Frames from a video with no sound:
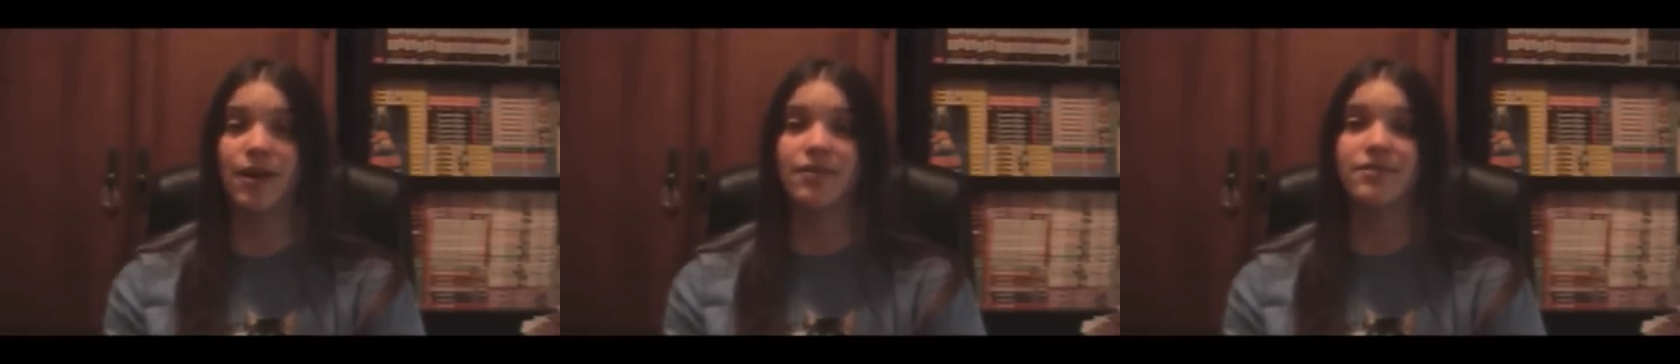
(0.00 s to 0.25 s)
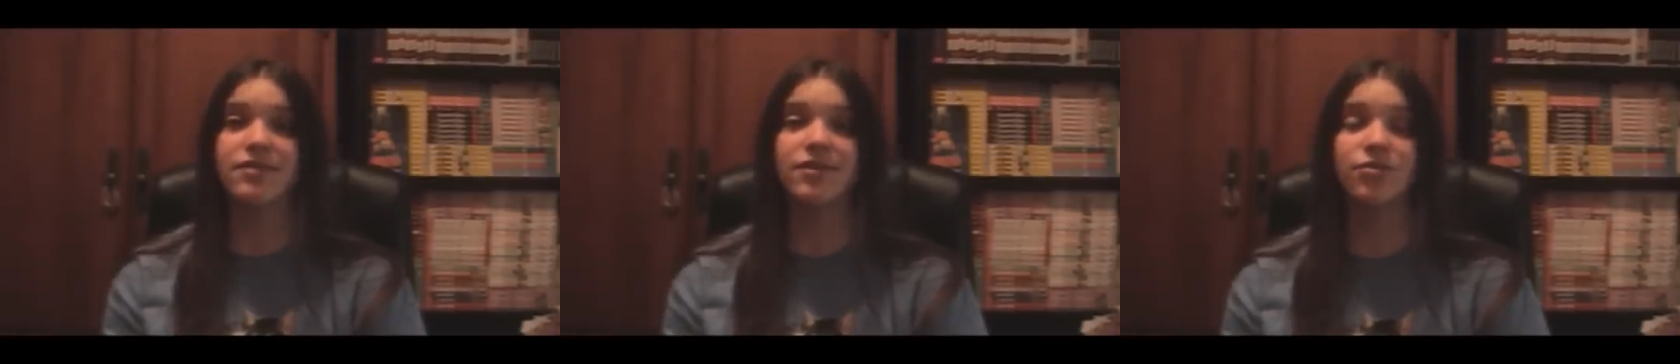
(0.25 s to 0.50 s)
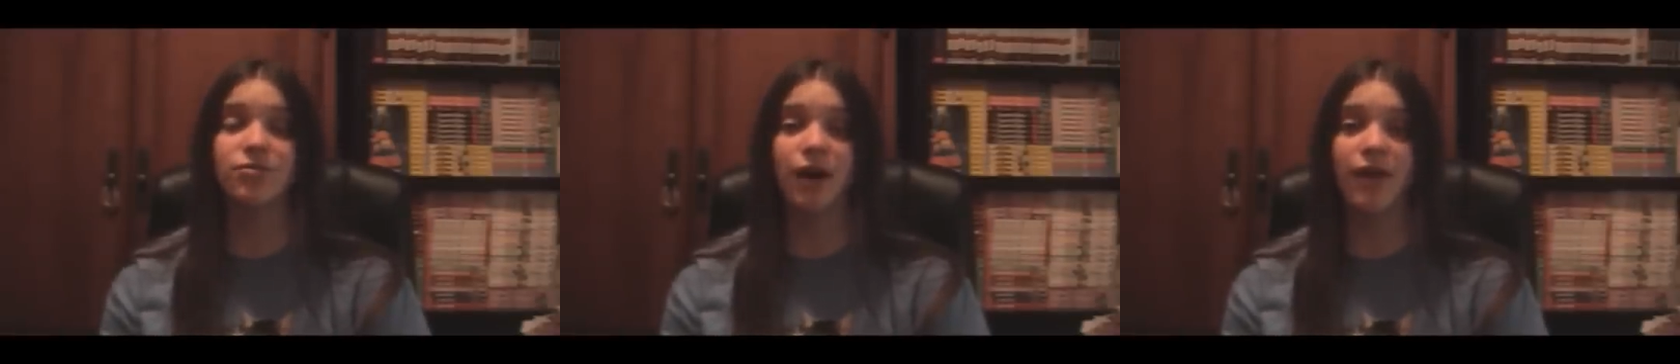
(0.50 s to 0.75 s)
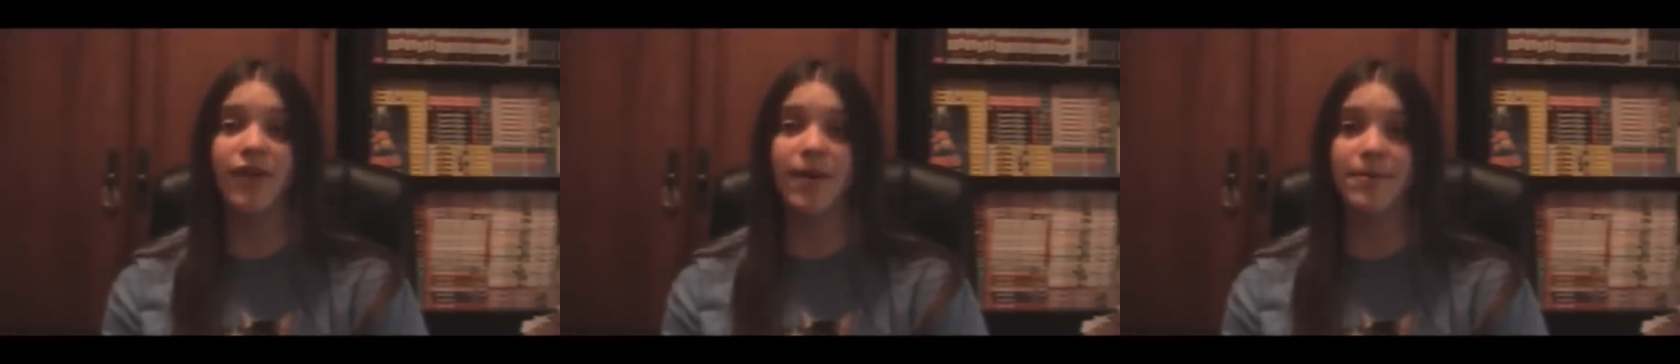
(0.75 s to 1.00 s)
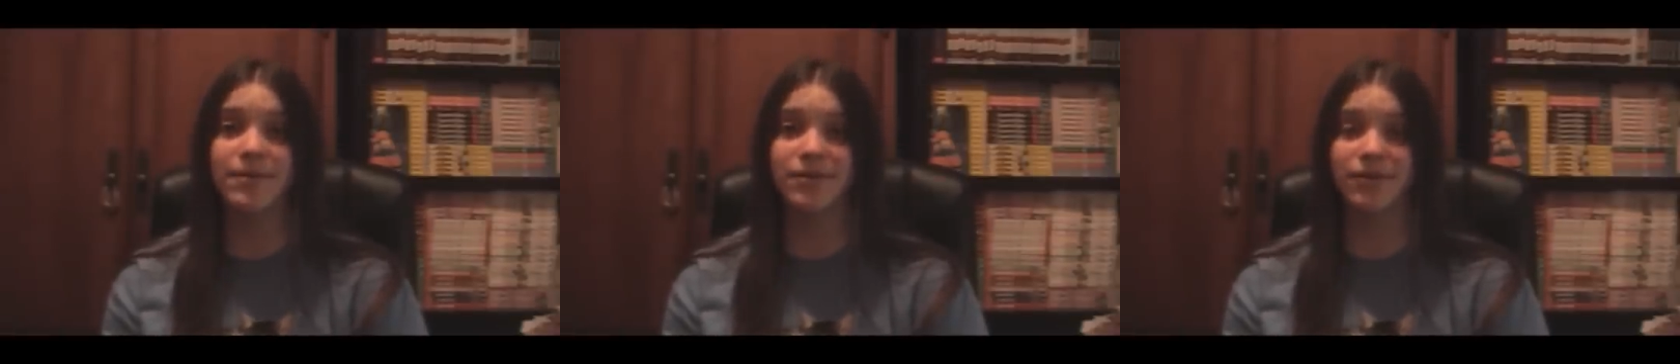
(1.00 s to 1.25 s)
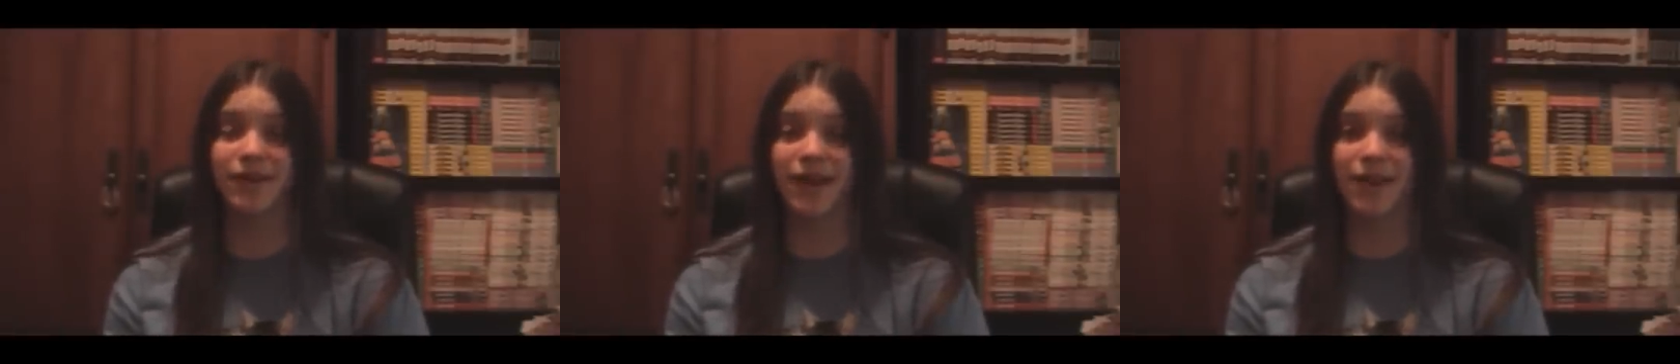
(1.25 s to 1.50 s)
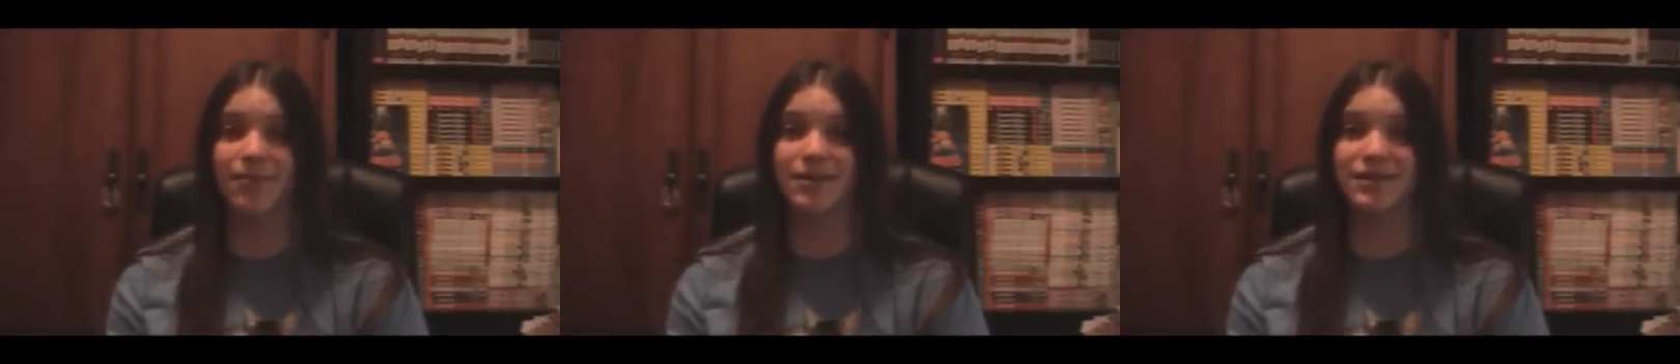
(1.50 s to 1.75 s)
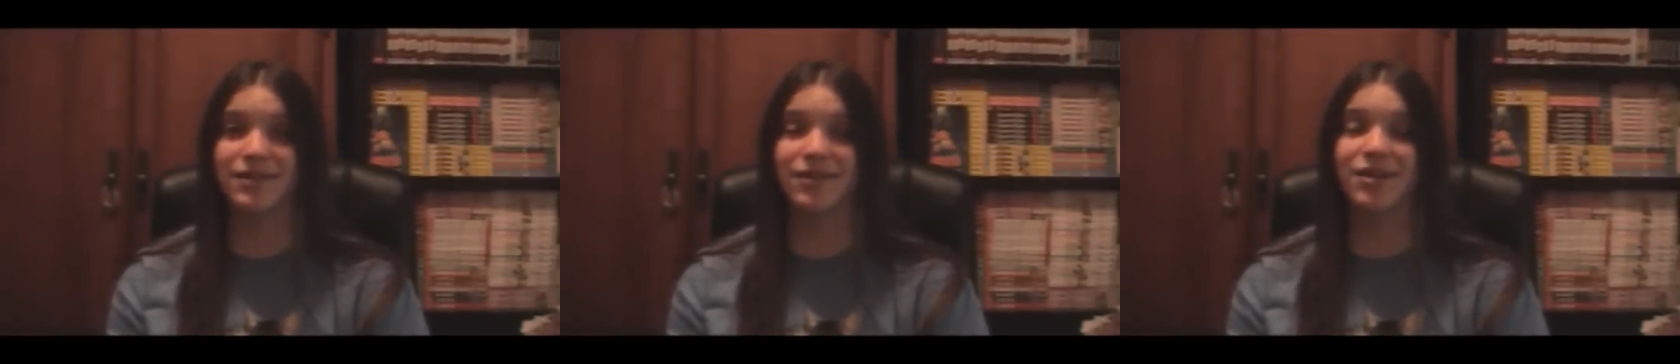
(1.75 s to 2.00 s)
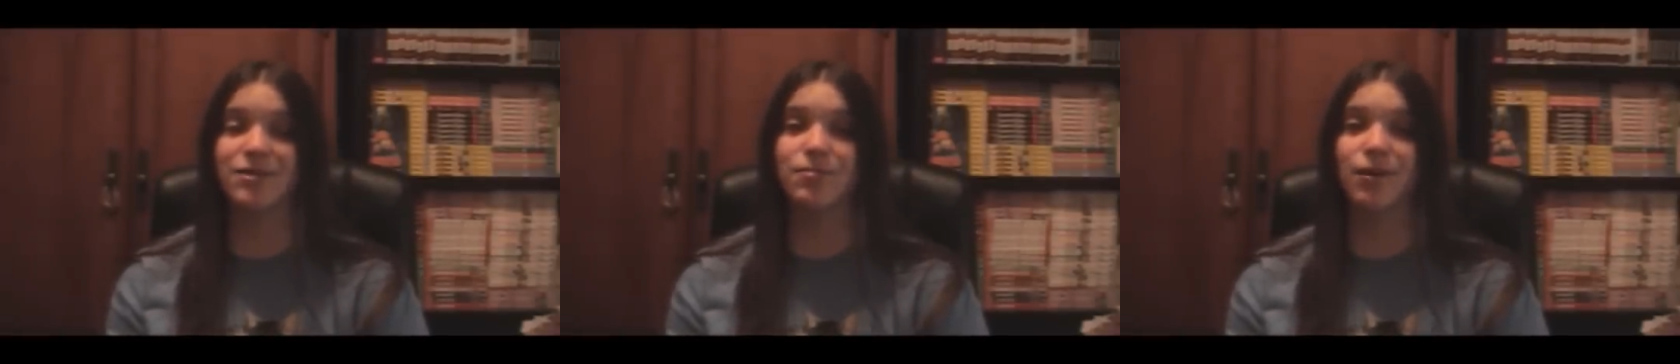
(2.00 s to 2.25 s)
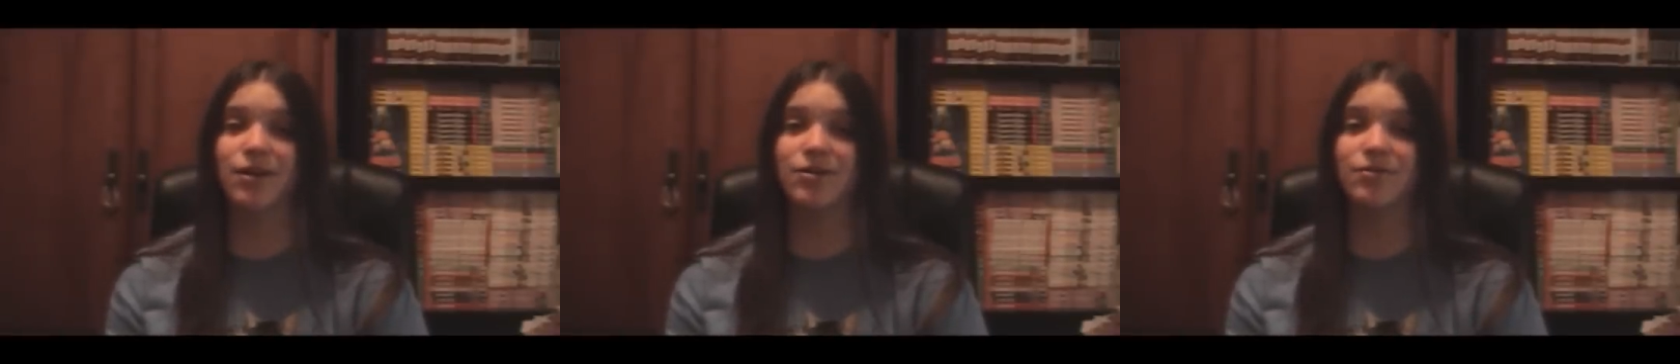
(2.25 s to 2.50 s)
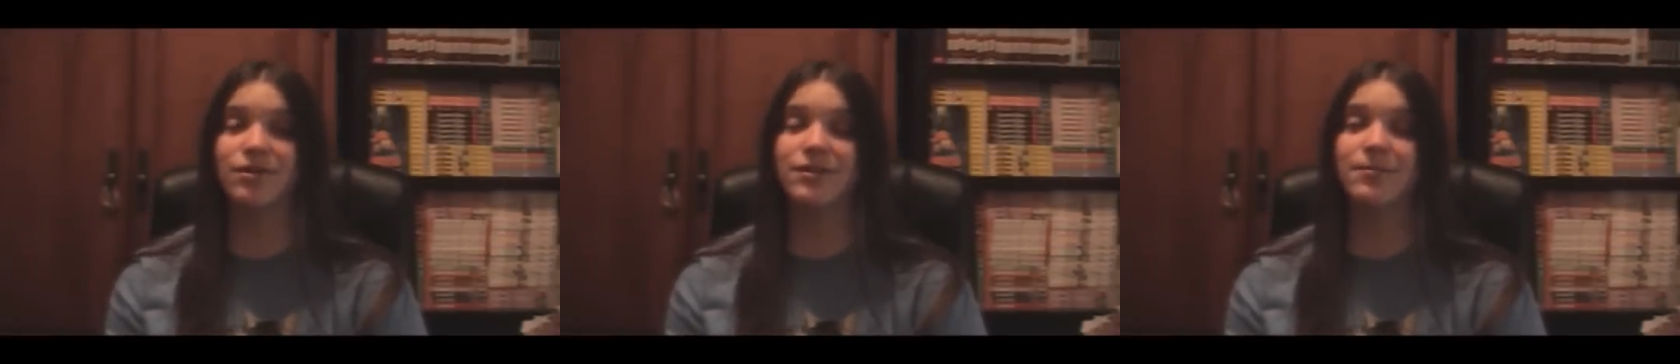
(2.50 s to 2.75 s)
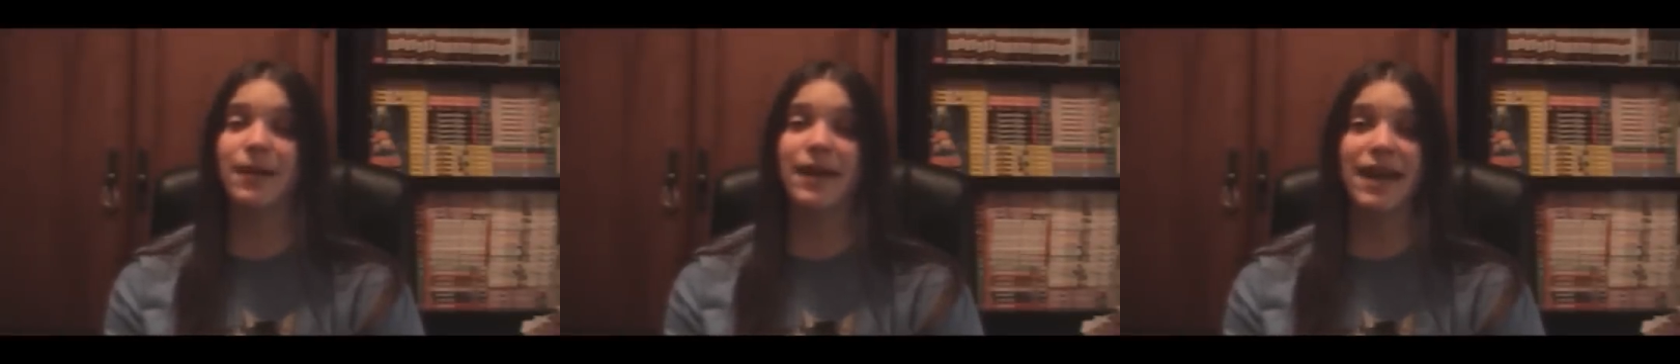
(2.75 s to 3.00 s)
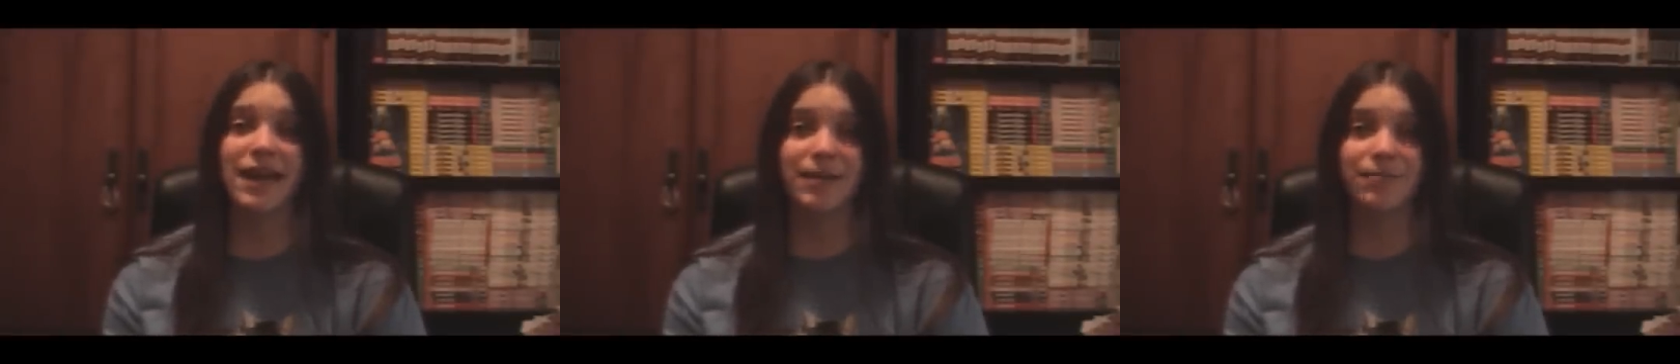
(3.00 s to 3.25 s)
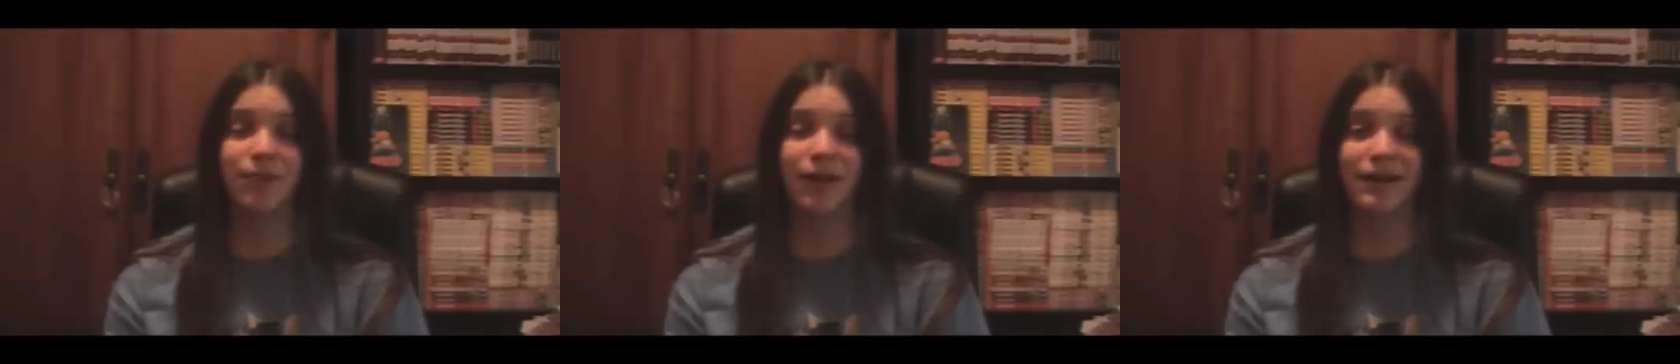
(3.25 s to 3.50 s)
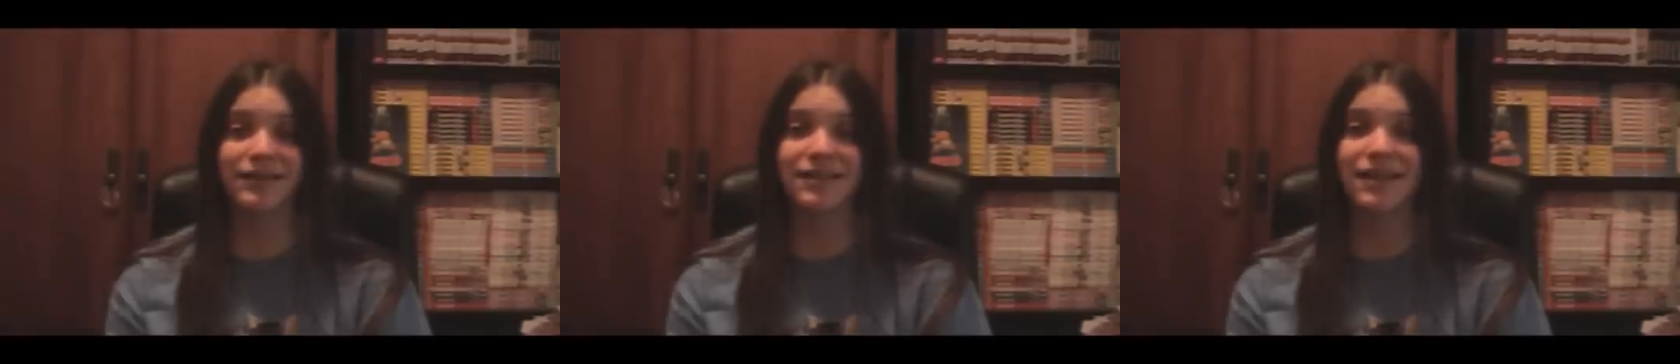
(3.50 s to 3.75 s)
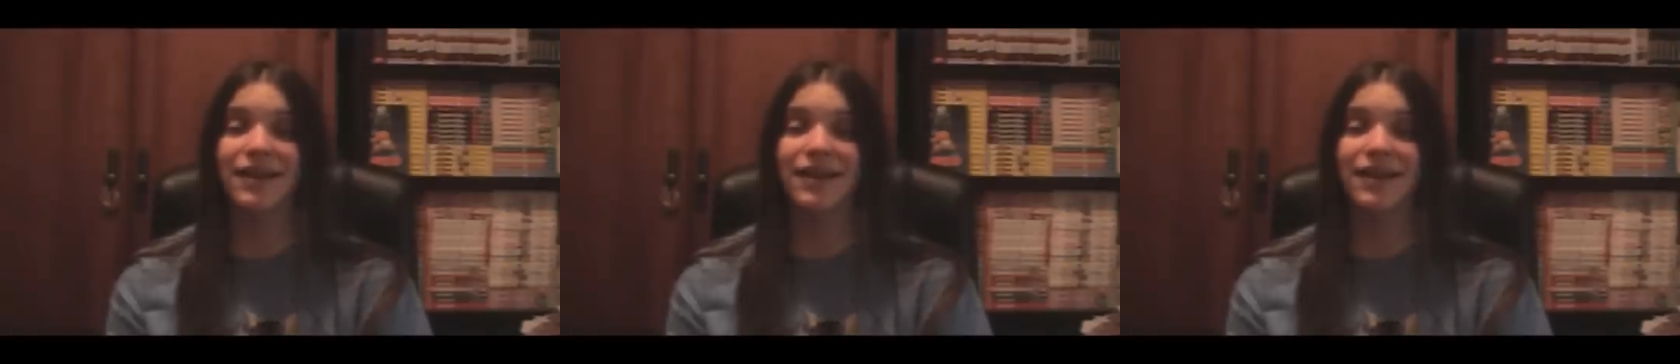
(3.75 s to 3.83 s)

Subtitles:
This is a 12-episode anime series brought to us by Aniplex.